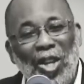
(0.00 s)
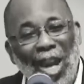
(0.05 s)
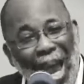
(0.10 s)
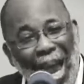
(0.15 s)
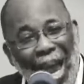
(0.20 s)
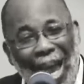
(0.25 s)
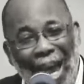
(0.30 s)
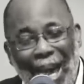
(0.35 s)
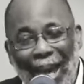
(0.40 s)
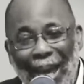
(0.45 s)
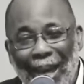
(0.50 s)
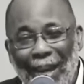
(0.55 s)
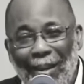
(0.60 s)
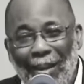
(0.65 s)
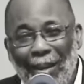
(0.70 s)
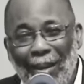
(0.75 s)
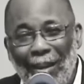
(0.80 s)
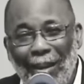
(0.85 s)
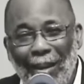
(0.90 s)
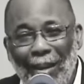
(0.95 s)

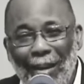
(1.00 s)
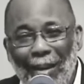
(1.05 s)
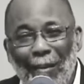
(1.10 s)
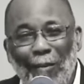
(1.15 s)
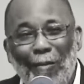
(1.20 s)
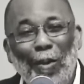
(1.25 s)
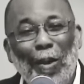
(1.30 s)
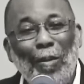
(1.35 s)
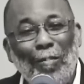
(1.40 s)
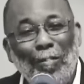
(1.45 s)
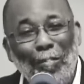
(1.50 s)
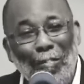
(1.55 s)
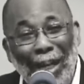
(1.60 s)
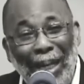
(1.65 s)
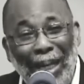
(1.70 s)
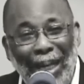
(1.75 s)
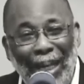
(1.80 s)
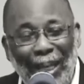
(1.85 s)
shine for